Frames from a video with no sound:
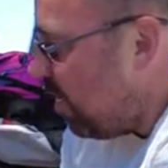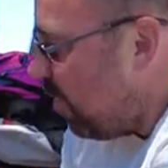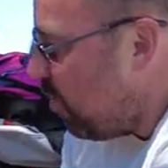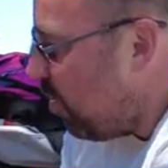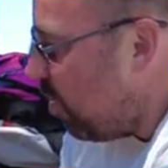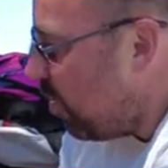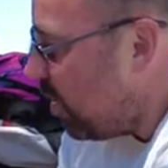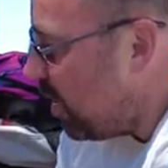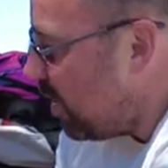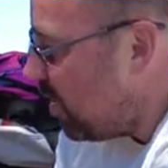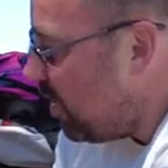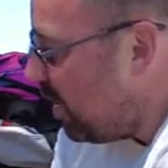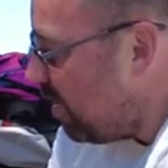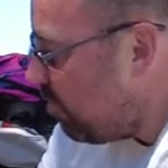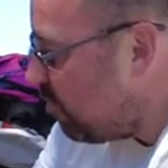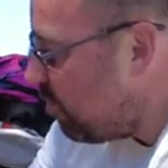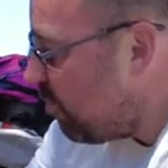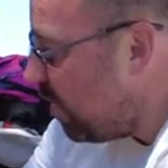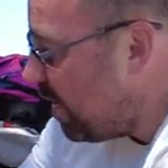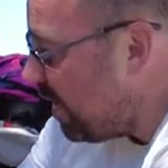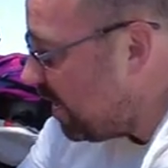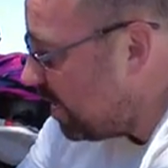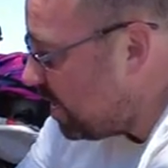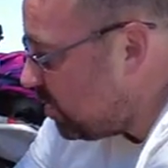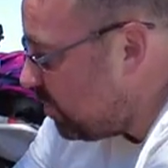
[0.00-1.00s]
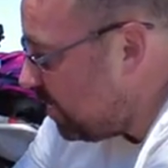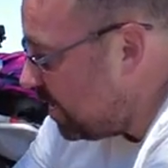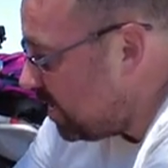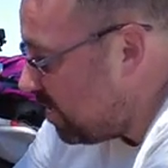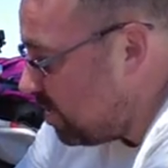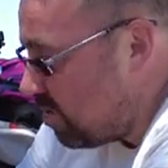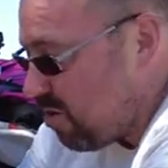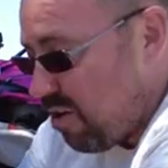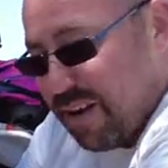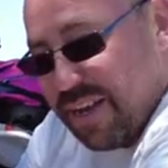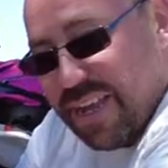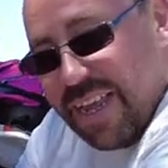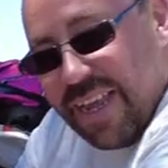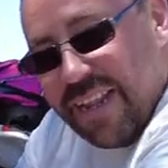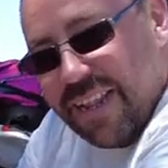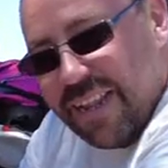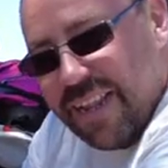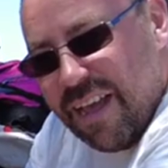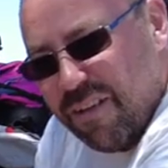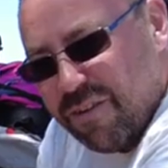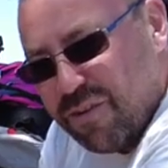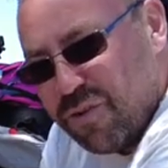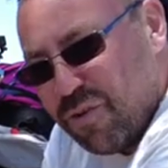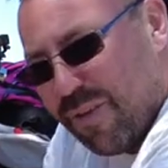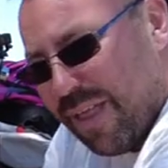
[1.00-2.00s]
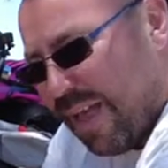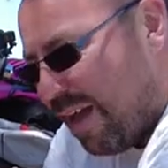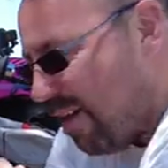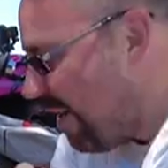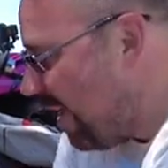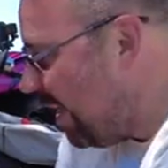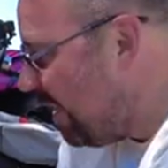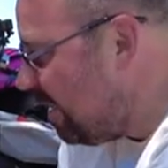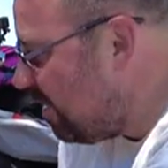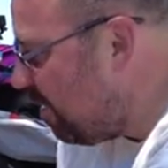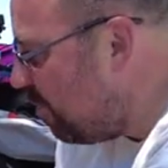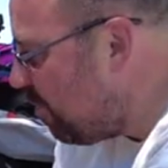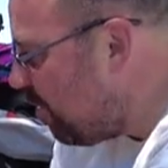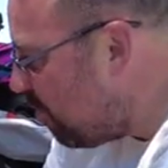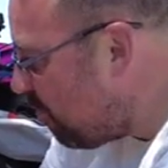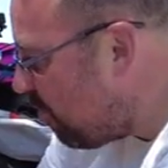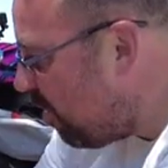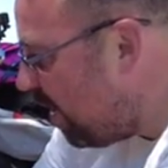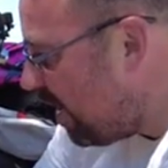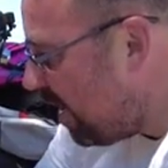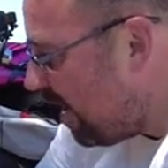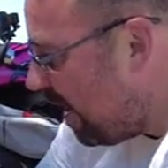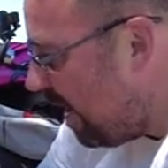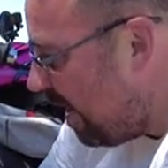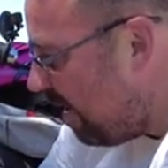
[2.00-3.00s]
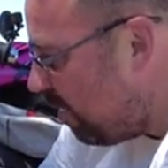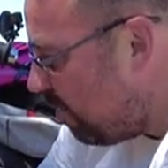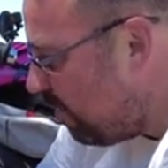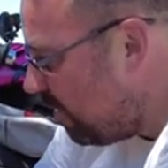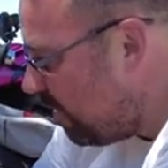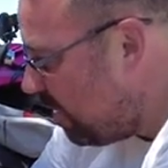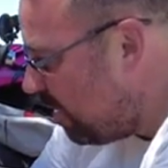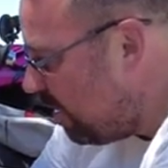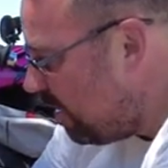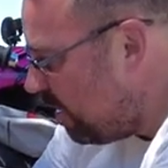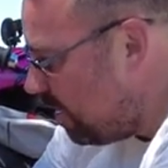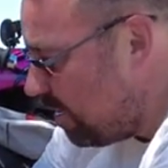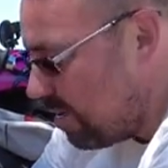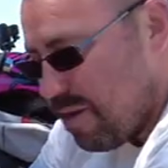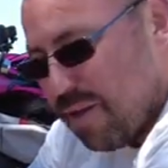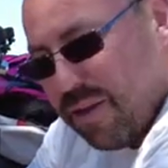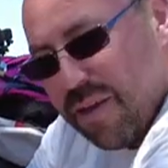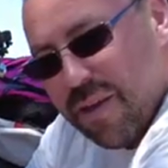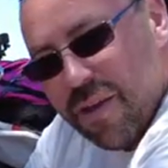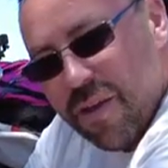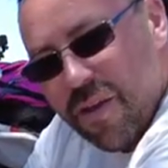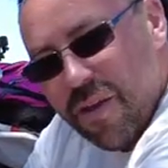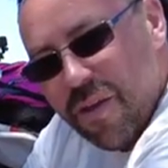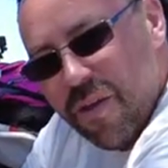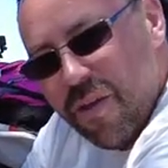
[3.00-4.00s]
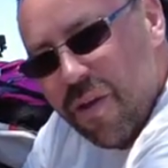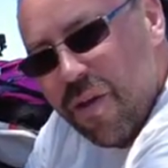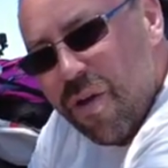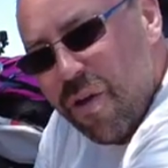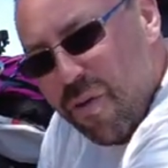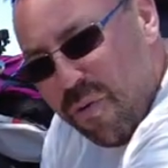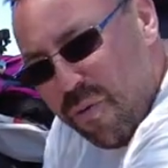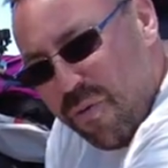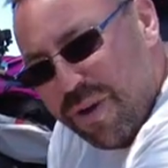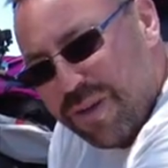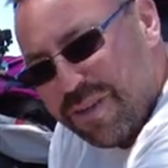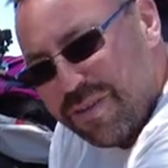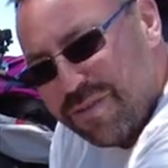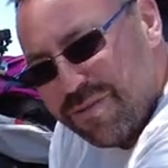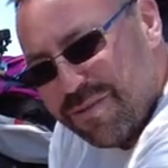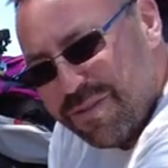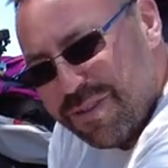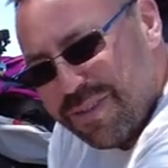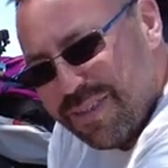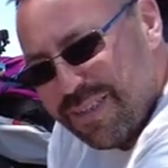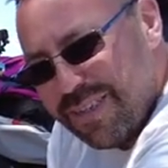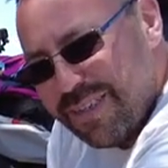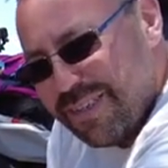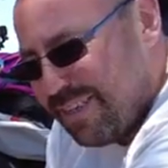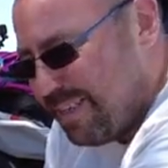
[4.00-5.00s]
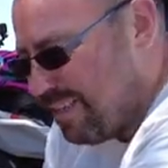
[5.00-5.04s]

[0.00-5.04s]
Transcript: I'm not going to clip right next to it because I can't get in now. I'll sort that out later. But right now, we're sorted.